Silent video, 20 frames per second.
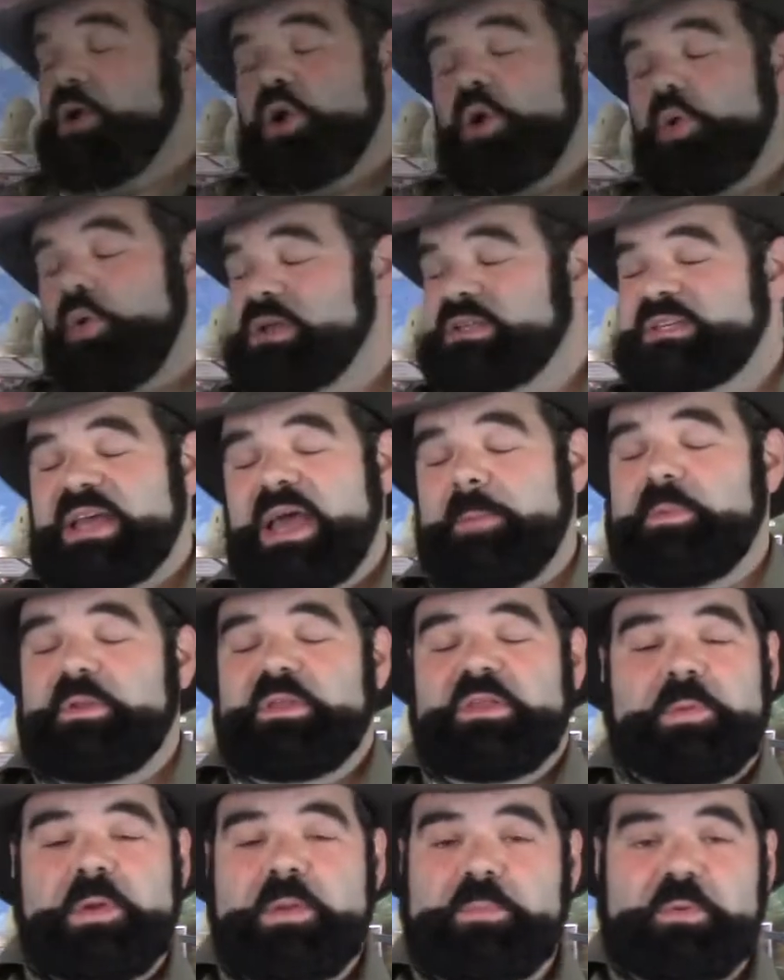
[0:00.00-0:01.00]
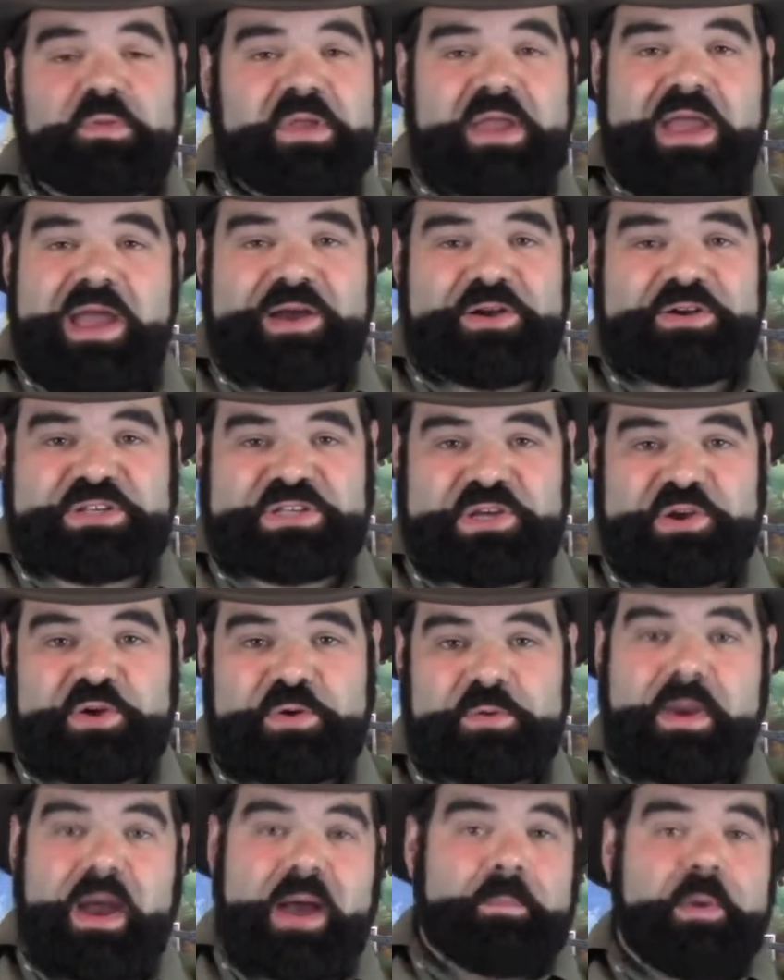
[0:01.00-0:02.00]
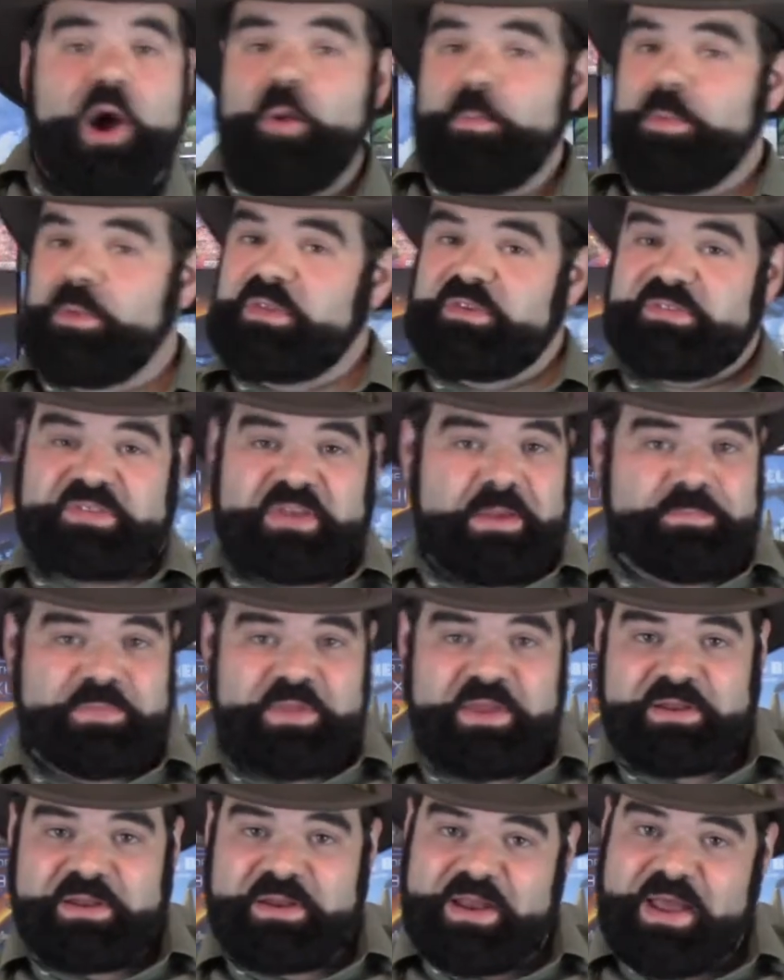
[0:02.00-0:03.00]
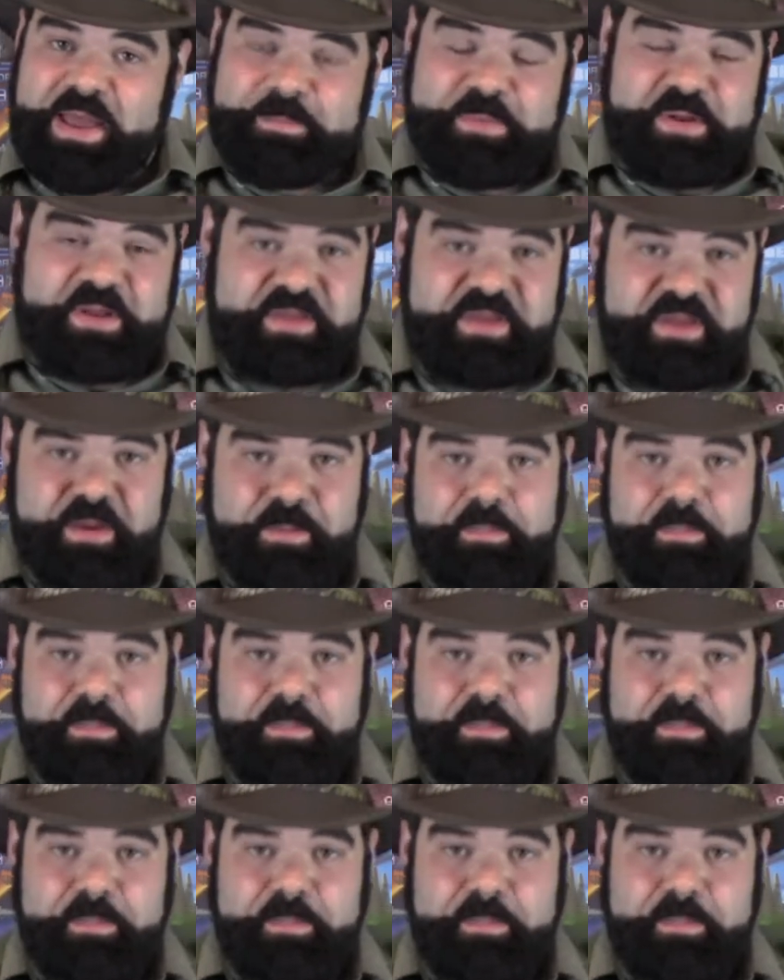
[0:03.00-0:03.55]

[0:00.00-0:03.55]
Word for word: know what's happened to the people of the outer tomb. I'm hoping the same thing didn't happen to them.